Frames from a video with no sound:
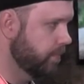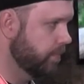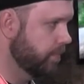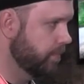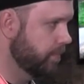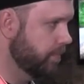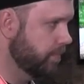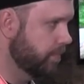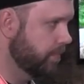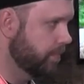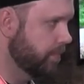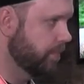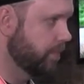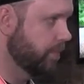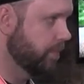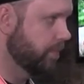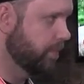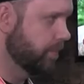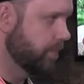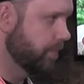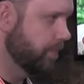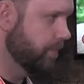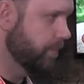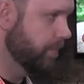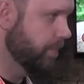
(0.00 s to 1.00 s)

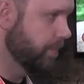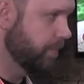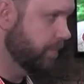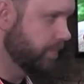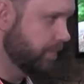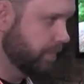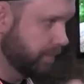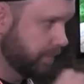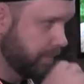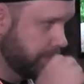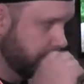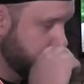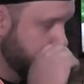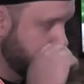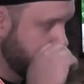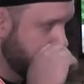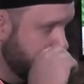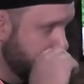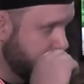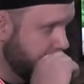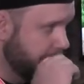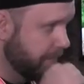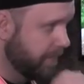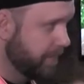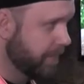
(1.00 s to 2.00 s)

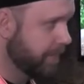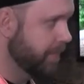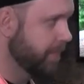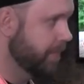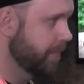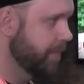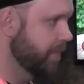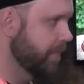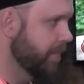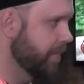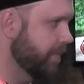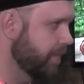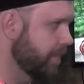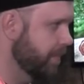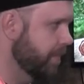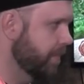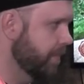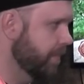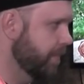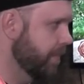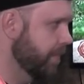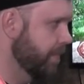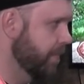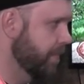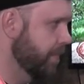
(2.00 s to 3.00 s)

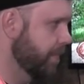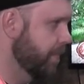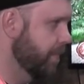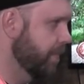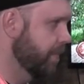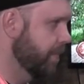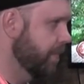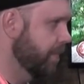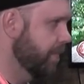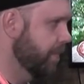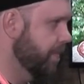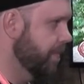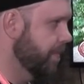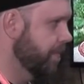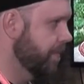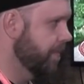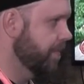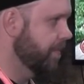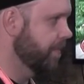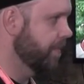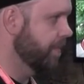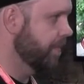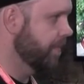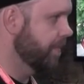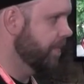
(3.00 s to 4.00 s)

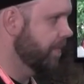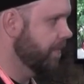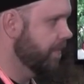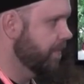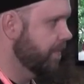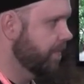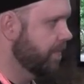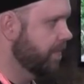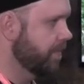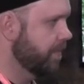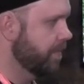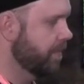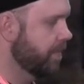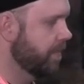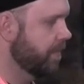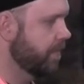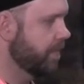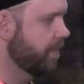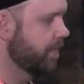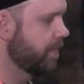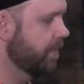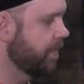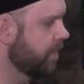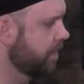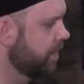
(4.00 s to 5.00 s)

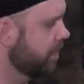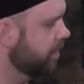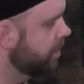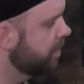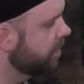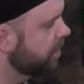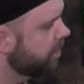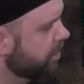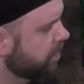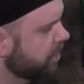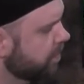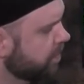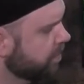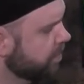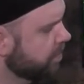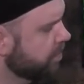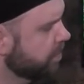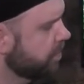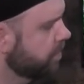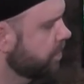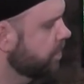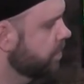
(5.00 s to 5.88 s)
No words are spoken by the person on screen.